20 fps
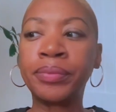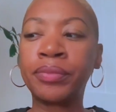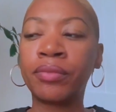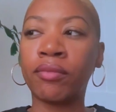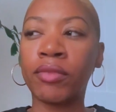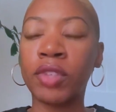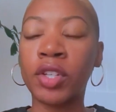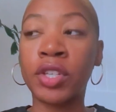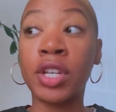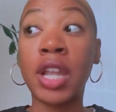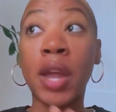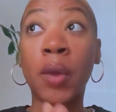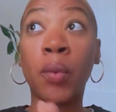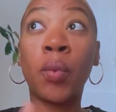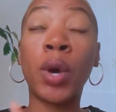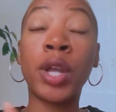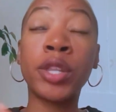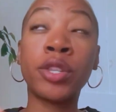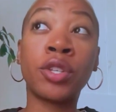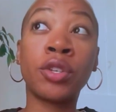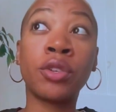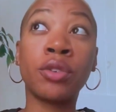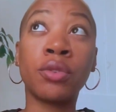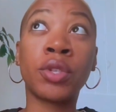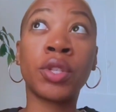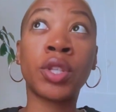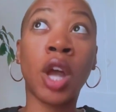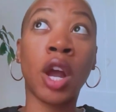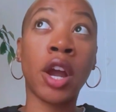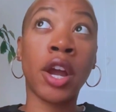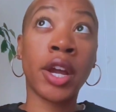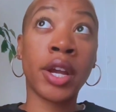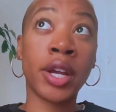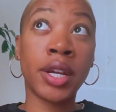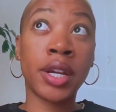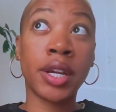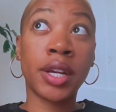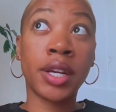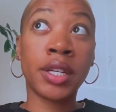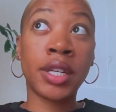uh-huh. to like want to start
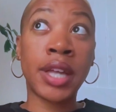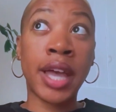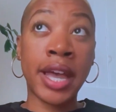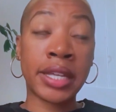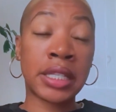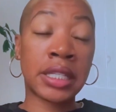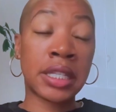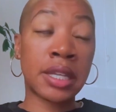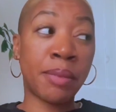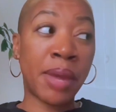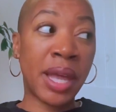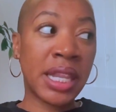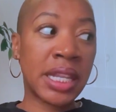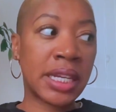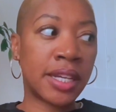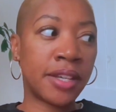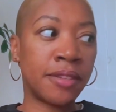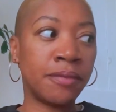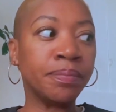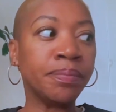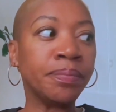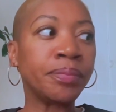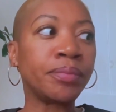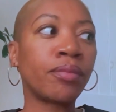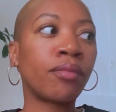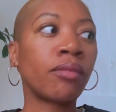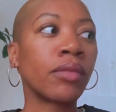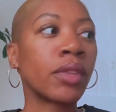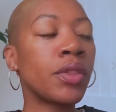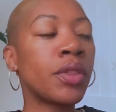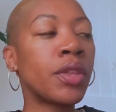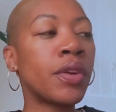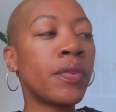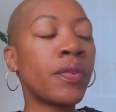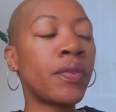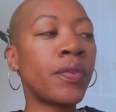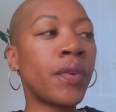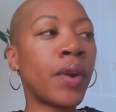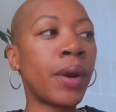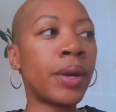SD Melanin. The
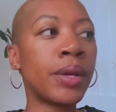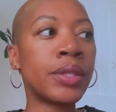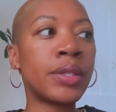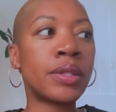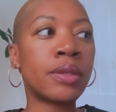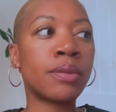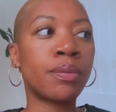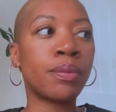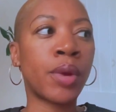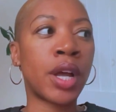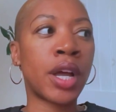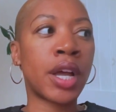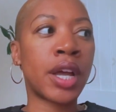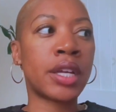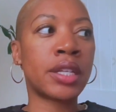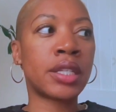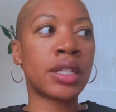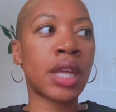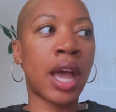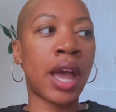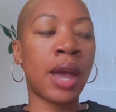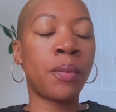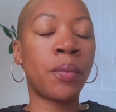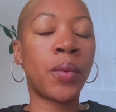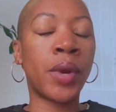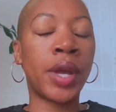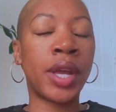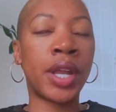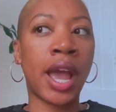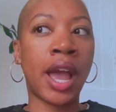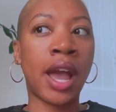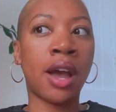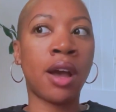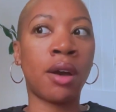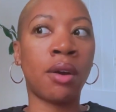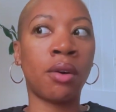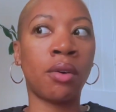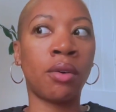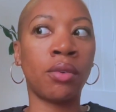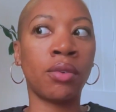first was I went
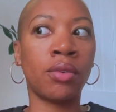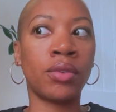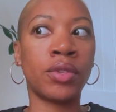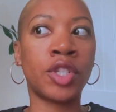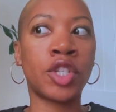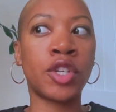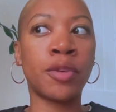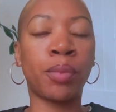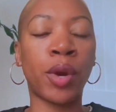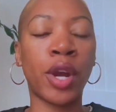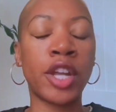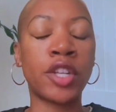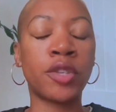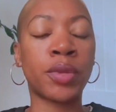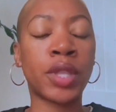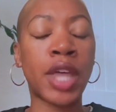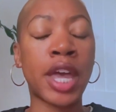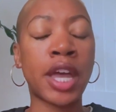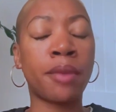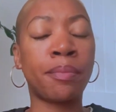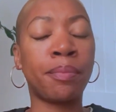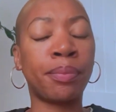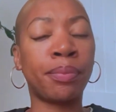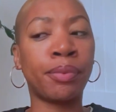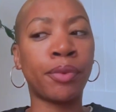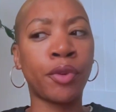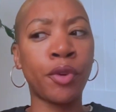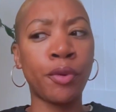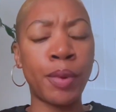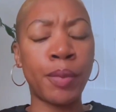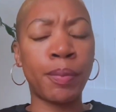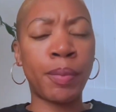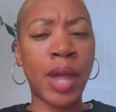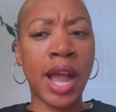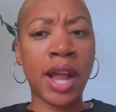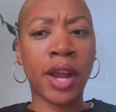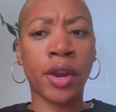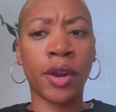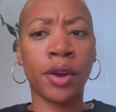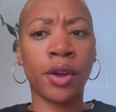out to brunch with like a group of
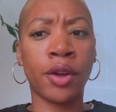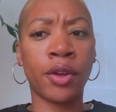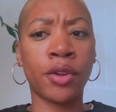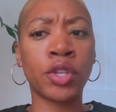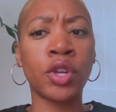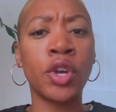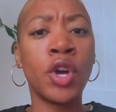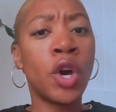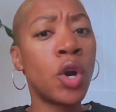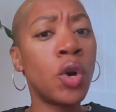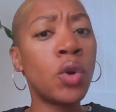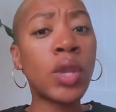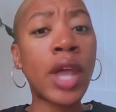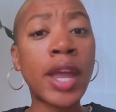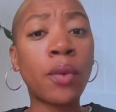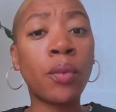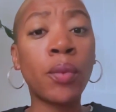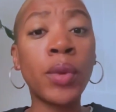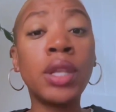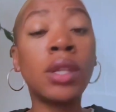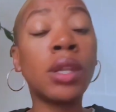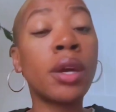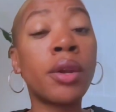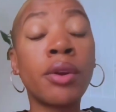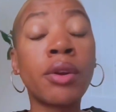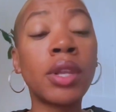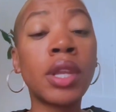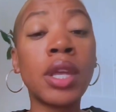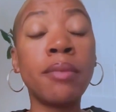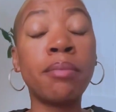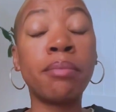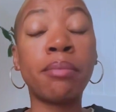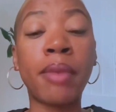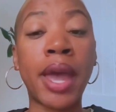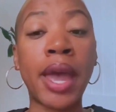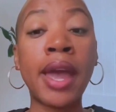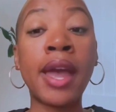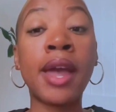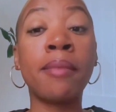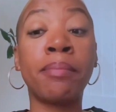black girls who like we literally
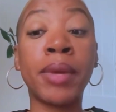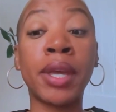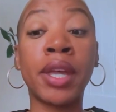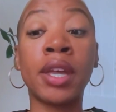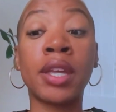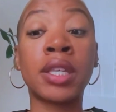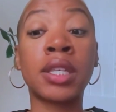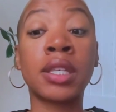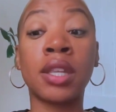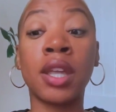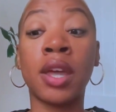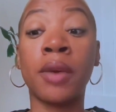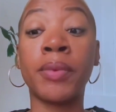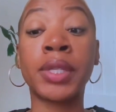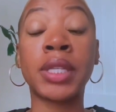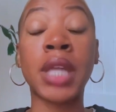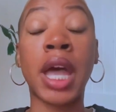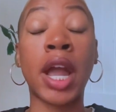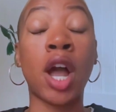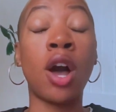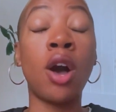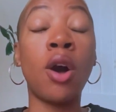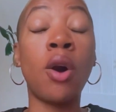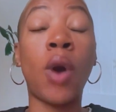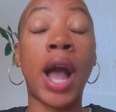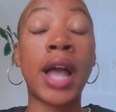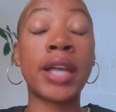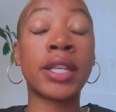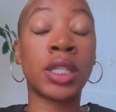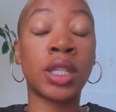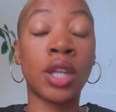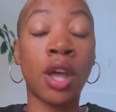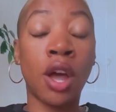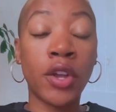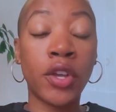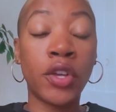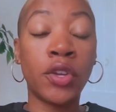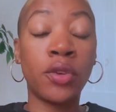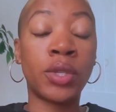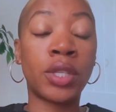met because it was like, oh, I saw
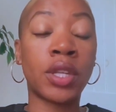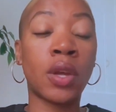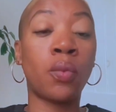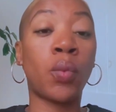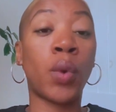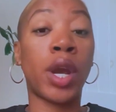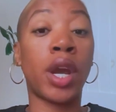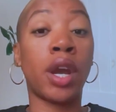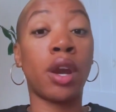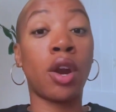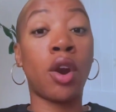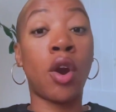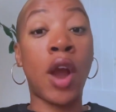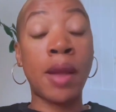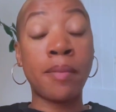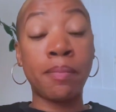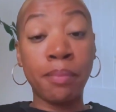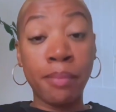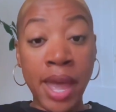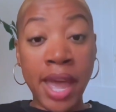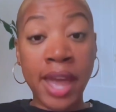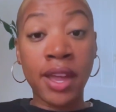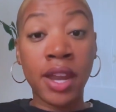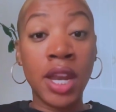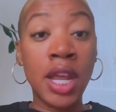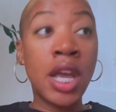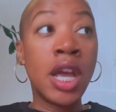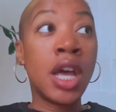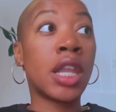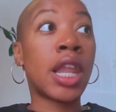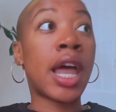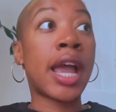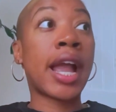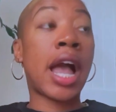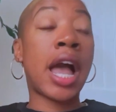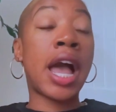you somewhere or I met like I